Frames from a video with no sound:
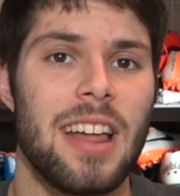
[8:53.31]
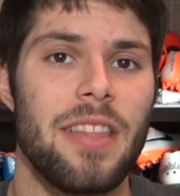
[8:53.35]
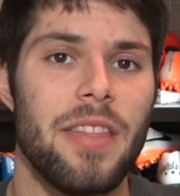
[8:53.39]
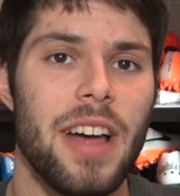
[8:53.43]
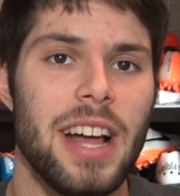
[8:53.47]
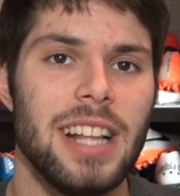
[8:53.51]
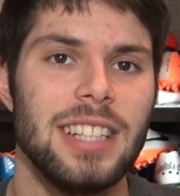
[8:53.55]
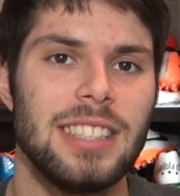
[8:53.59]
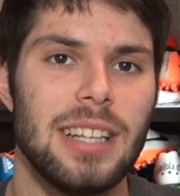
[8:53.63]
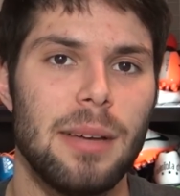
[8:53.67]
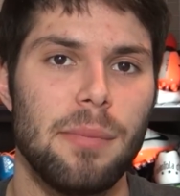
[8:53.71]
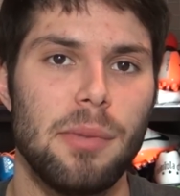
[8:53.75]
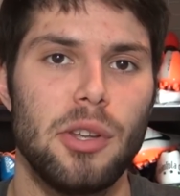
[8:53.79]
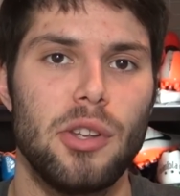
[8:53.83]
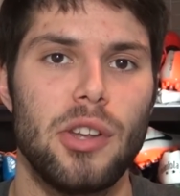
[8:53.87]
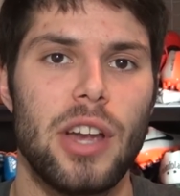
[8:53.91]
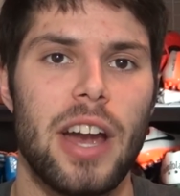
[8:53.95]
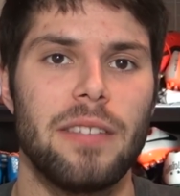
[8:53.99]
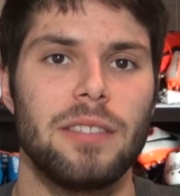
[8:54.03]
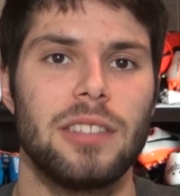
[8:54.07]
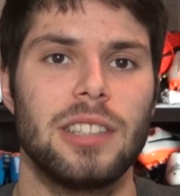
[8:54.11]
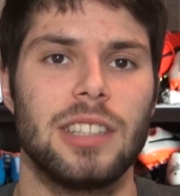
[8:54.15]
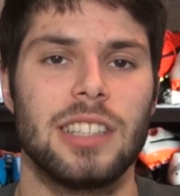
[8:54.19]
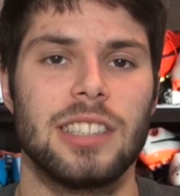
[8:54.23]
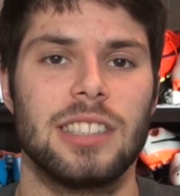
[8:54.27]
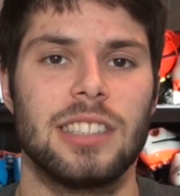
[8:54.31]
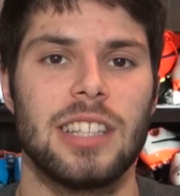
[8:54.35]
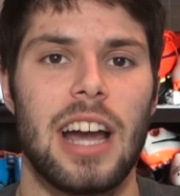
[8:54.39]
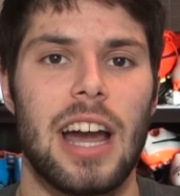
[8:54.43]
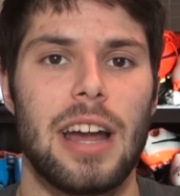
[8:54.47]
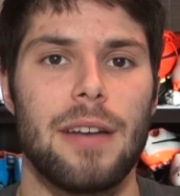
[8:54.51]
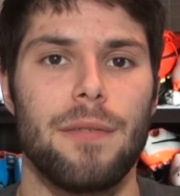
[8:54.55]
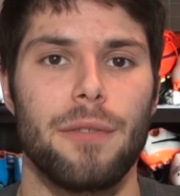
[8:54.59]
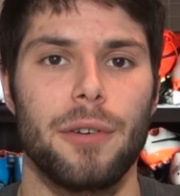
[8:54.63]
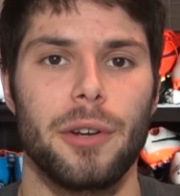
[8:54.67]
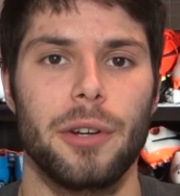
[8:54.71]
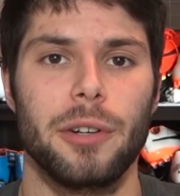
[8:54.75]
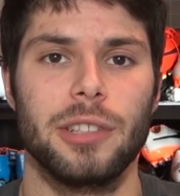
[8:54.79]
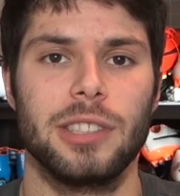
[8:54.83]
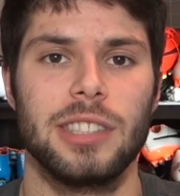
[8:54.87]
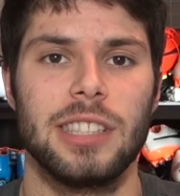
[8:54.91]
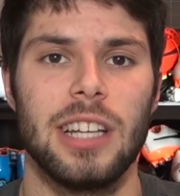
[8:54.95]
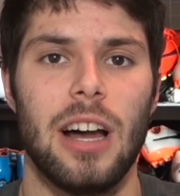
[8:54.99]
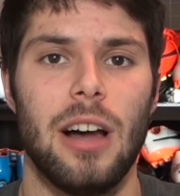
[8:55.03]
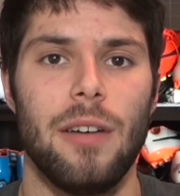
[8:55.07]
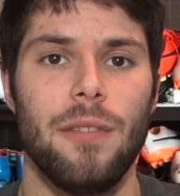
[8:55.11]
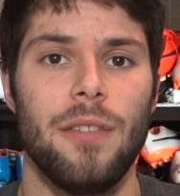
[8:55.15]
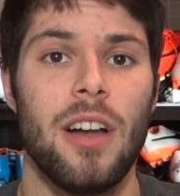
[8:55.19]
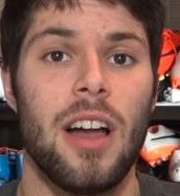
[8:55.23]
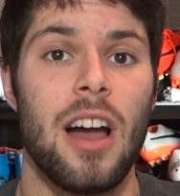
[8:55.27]
That's something you have to decide for
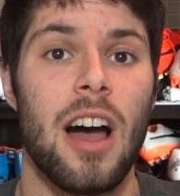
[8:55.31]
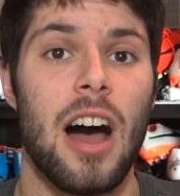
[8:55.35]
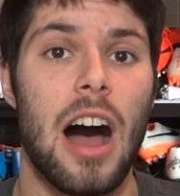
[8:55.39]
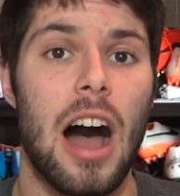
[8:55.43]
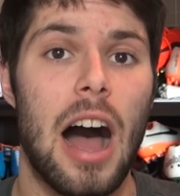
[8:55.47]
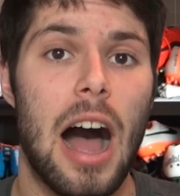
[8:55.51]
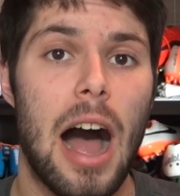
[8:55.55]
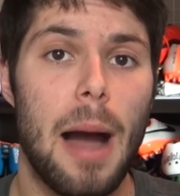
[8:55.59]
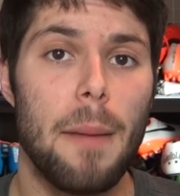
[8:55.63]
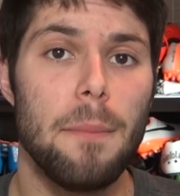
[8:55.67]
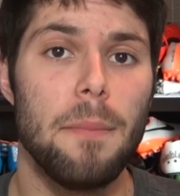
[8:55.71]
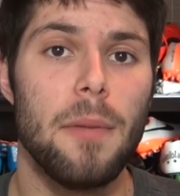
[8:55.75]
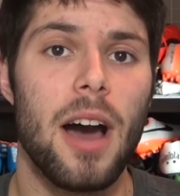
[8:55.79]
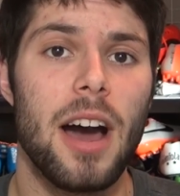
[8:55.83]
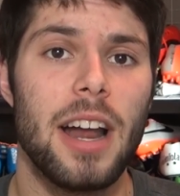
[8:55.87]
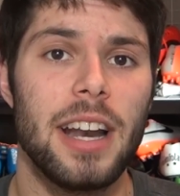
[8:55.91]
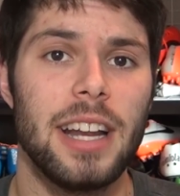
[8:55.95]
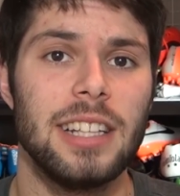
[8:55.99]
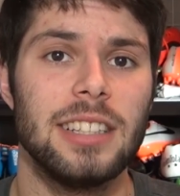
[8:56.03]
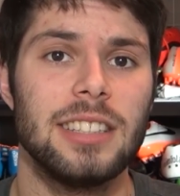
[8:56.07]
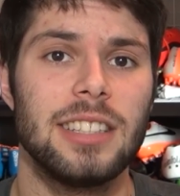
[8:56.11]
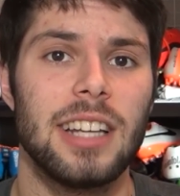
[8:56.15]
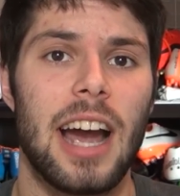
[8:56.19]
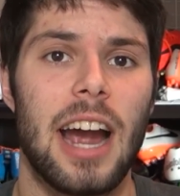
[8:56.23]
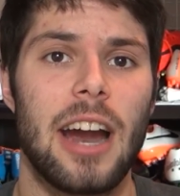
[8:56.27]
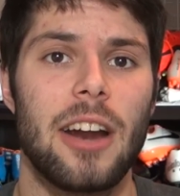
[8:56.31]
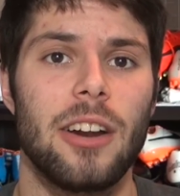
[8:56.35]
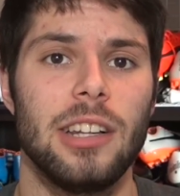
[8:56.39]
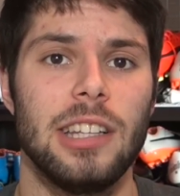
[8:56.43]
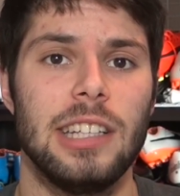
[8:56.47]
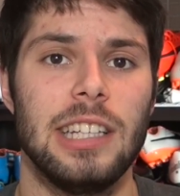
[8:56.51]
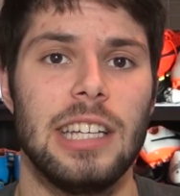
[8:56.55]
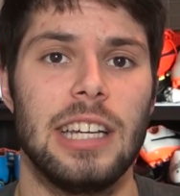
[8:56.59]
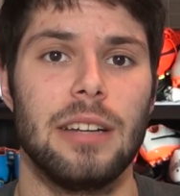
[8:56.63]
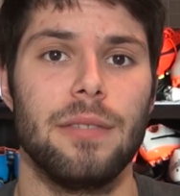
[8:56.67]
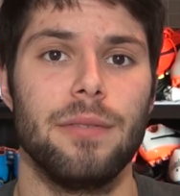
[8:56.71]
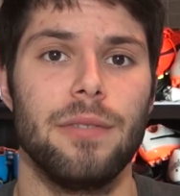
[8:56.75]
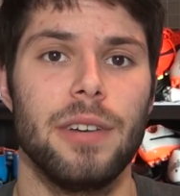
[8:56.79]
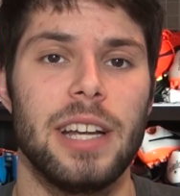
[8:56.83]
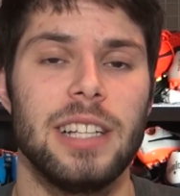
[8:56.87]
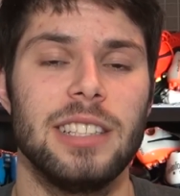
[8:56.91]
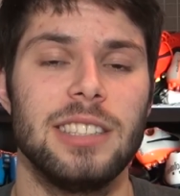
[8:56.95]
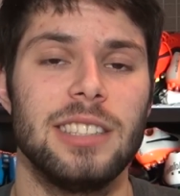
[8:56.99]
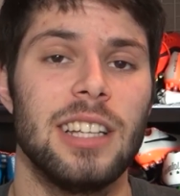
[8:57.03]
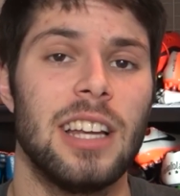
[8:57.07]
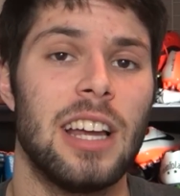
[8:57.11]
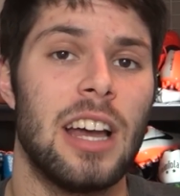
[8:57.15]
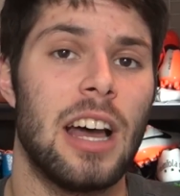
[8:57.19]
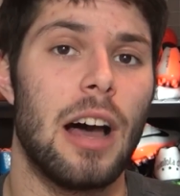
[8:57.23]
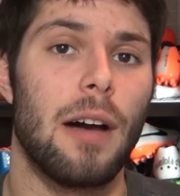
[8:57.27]
yourself. I'm not entirely
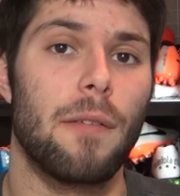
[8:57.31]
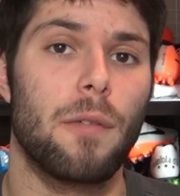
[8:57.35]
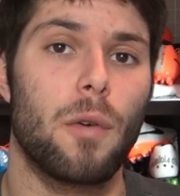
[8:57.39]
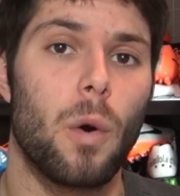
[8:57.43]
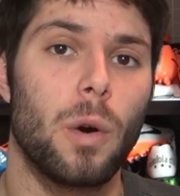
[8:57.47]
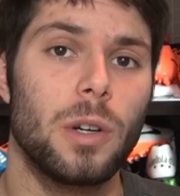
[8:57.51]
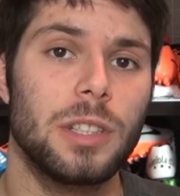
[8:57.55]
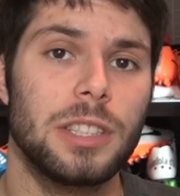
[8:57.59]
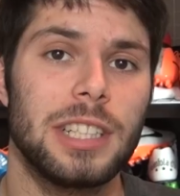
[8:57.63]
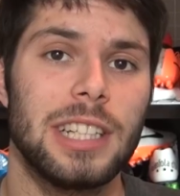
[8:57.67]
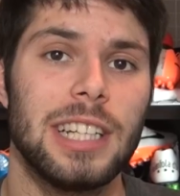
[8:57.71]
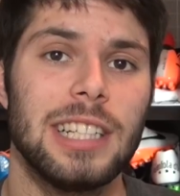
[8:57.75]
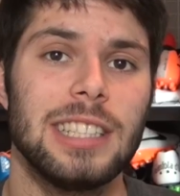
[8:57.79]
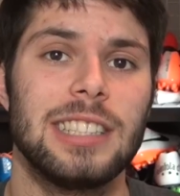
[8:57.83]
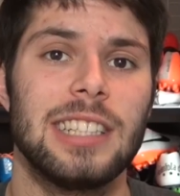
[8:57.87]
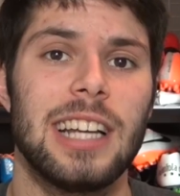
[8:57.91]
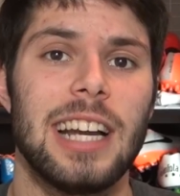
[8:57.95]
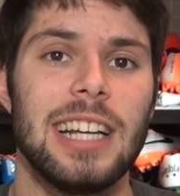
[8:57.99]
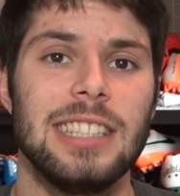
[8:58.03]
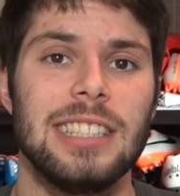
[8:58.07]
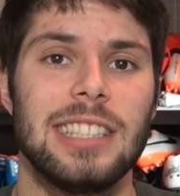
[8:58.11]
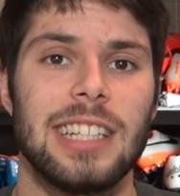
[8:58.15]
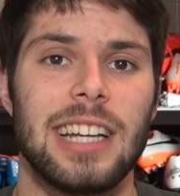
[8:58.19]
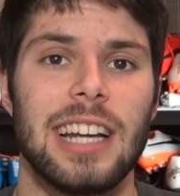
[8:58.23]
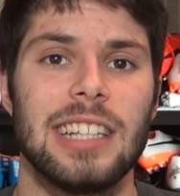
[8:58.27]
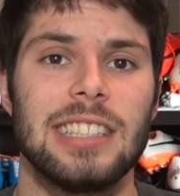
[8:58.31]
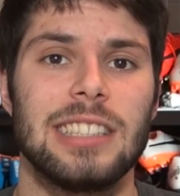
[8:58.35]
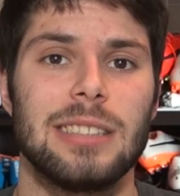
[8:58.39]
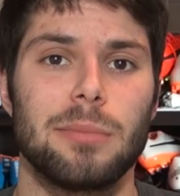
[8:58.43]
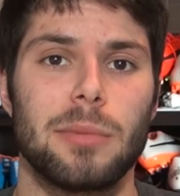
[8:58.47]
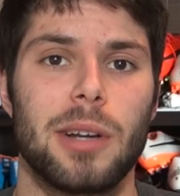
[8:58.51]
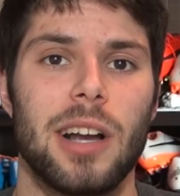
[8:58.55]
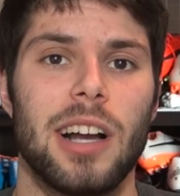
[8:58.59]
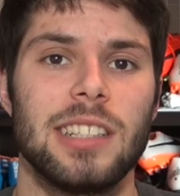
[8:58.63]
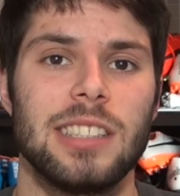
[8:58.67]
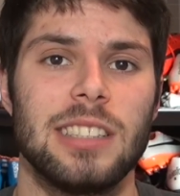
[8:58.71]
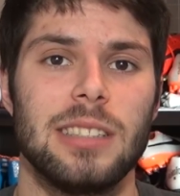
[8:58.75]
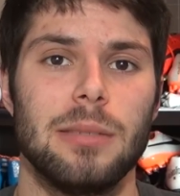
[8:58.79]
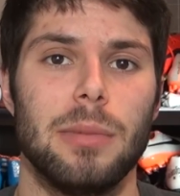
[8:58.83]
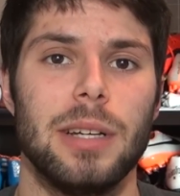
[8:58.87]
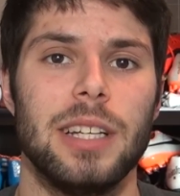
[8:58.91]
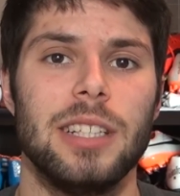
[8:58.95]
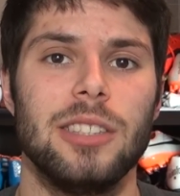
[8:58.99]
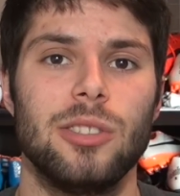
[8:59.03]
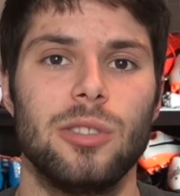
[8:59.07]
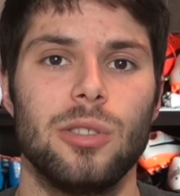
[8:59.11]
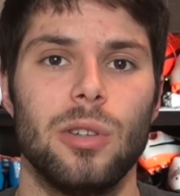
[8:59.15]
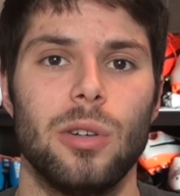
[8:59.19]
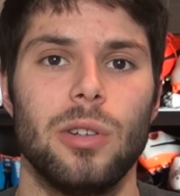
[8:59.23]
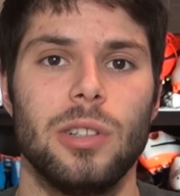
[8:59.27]
convinced. Of course, it is nice to get some custom
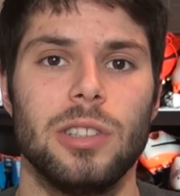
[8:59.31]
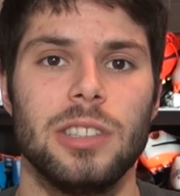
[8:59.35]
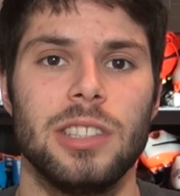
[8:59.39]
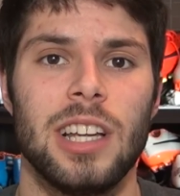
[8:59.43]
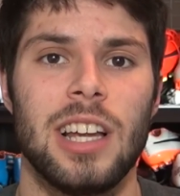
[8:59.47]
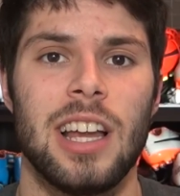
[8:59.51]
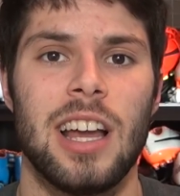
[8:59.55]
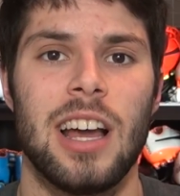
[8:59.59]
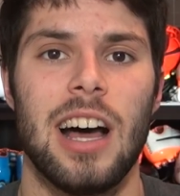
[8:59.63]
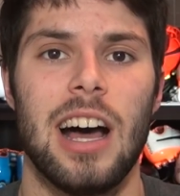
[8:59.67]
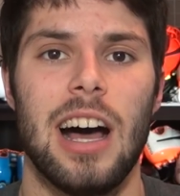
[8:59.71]
insoles